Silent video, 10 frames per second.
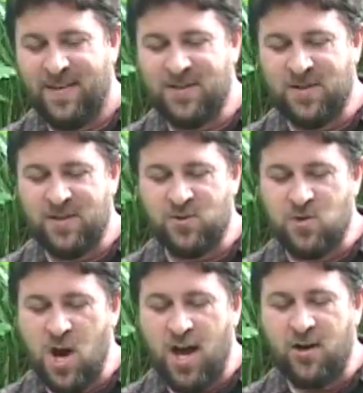These these are
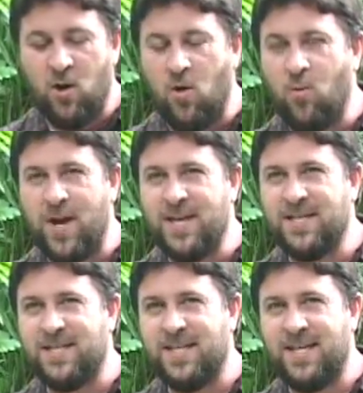not
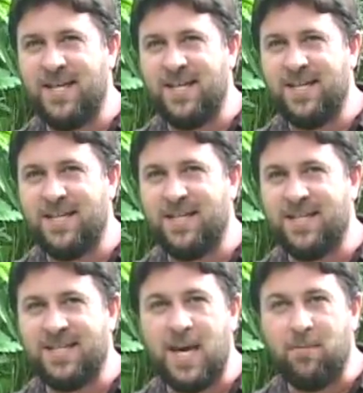always the the
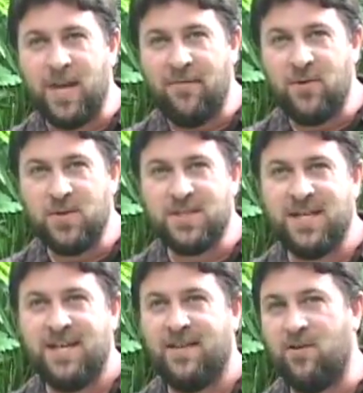same levels.
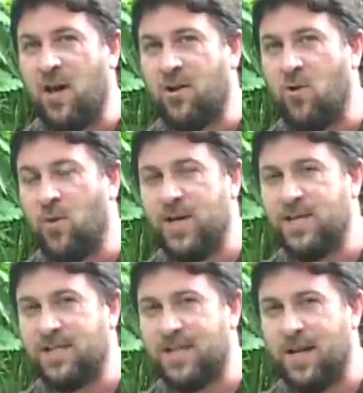They're not
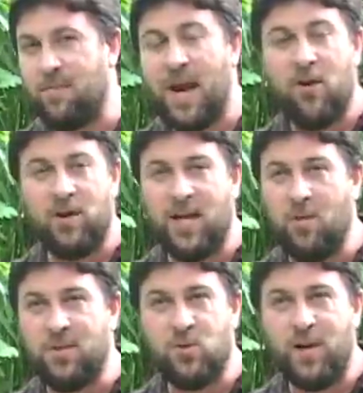always uh,
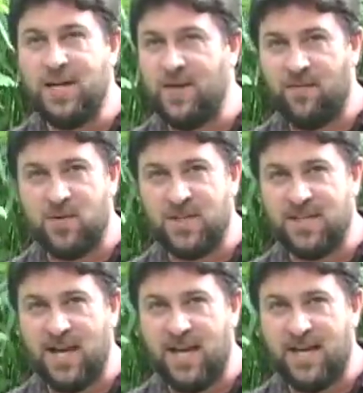parallel between different
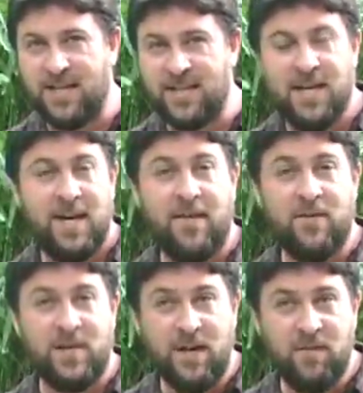societies, and
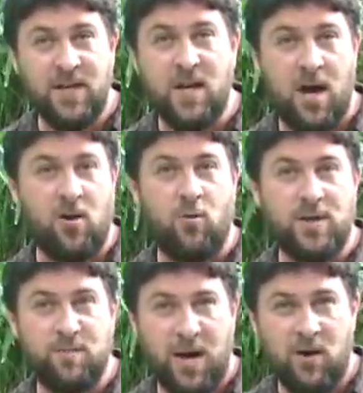they're definitely not
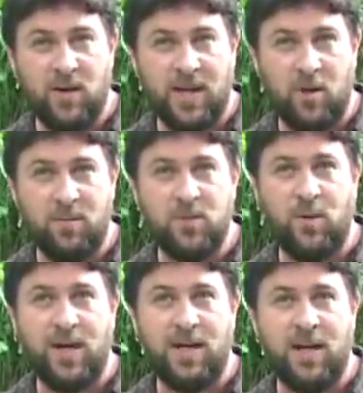always parallel
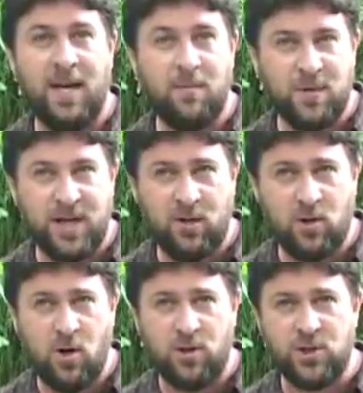between any particular
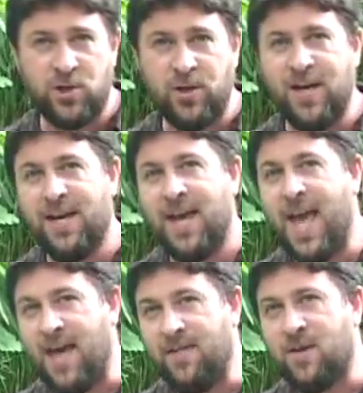culture
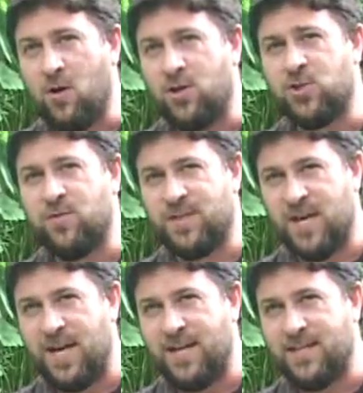and the culture of
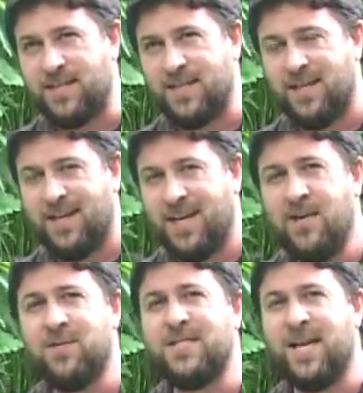science.
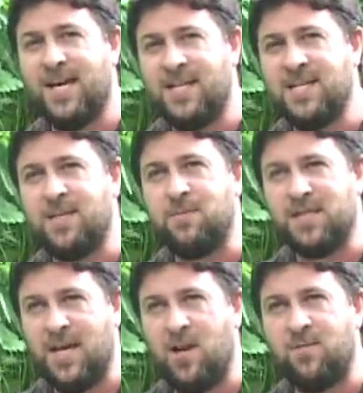Even scientists
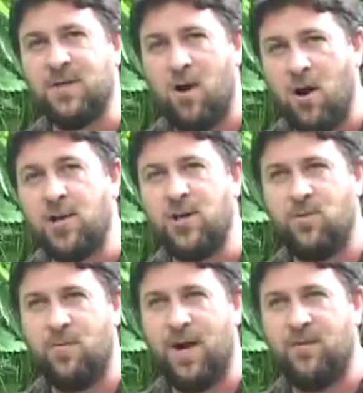themselves
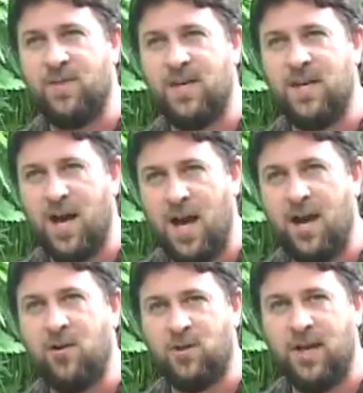argue about the
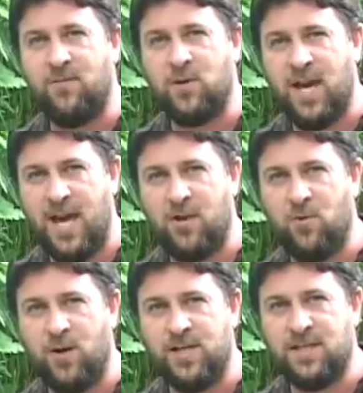higher level
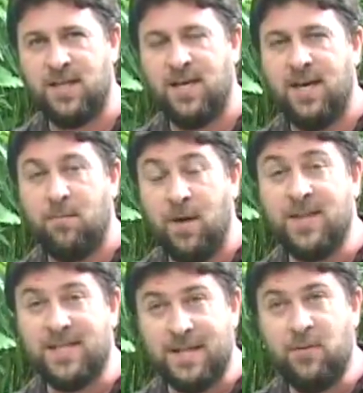categories.
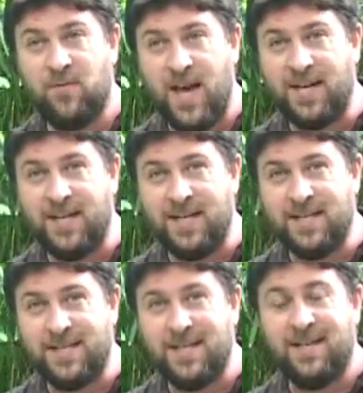But the simple fact
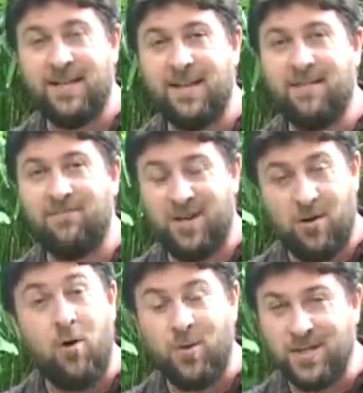is that there
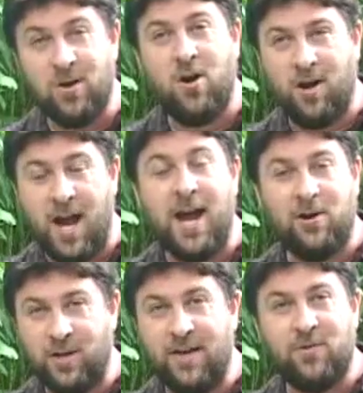always are
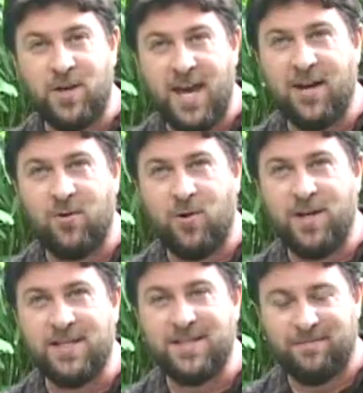higher level categories.